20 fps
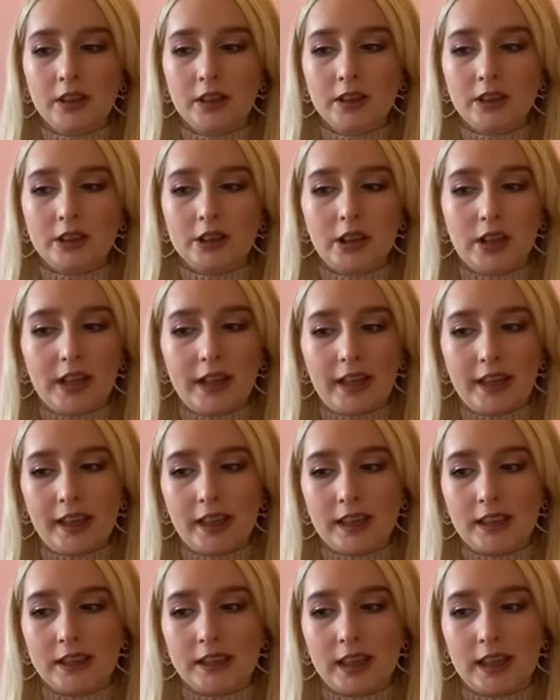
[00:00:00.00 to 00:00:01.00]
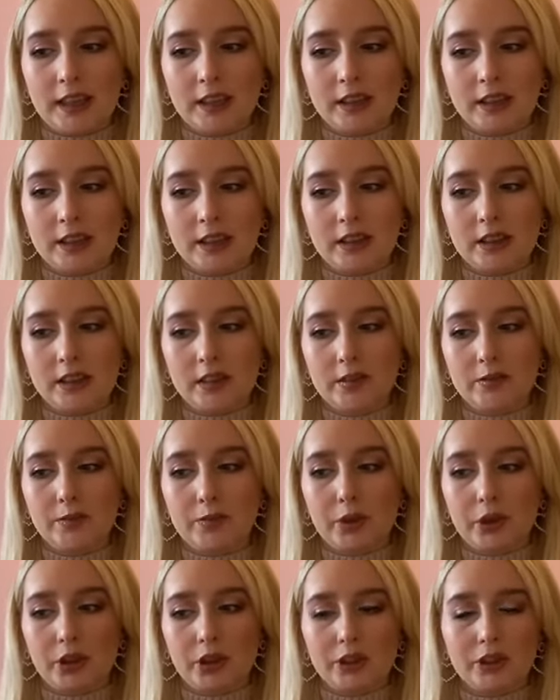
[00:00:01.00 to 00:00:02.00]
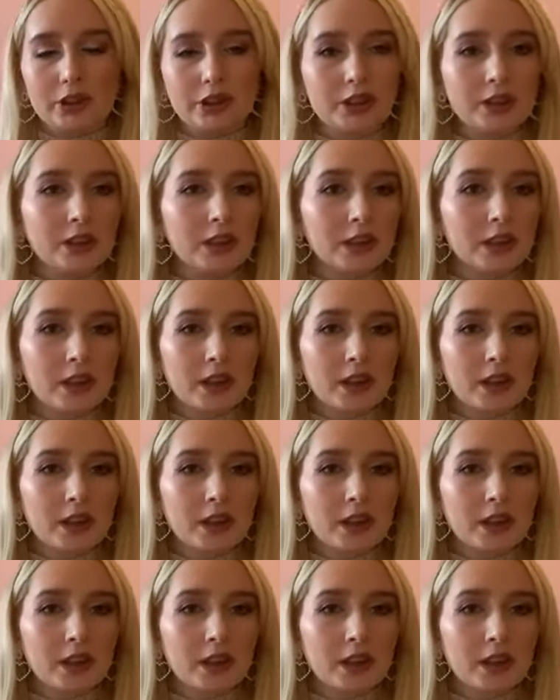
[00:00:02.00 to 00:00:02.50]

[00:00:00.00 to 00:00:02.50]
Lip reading: Soleil Tan Bronze.